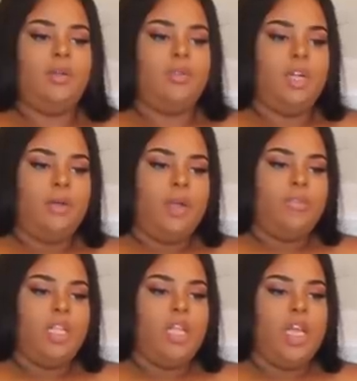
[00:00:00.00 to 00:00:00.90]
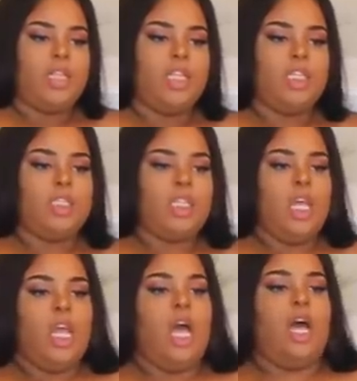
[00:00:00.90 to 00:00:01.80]
I don't know. I really like this.
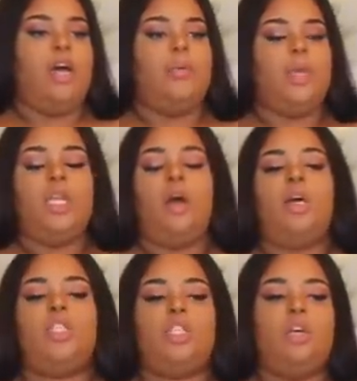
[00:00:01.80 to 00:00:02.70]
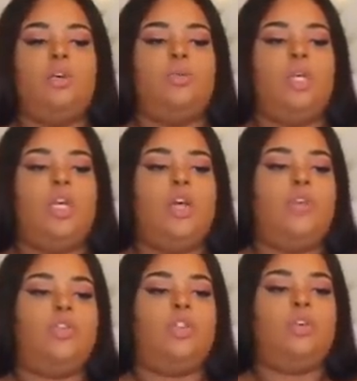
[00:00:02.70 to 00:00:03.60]
And also,
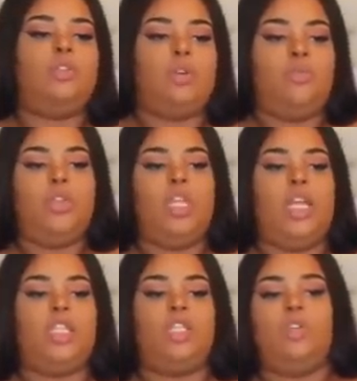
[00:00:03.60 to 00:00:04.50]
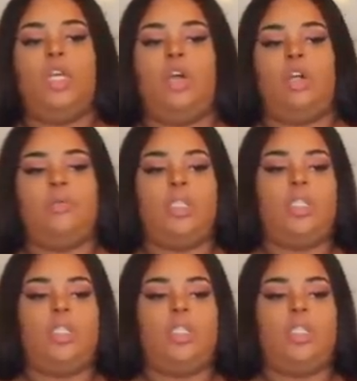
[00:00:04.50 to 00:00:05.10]
for those who don't really like to show their arms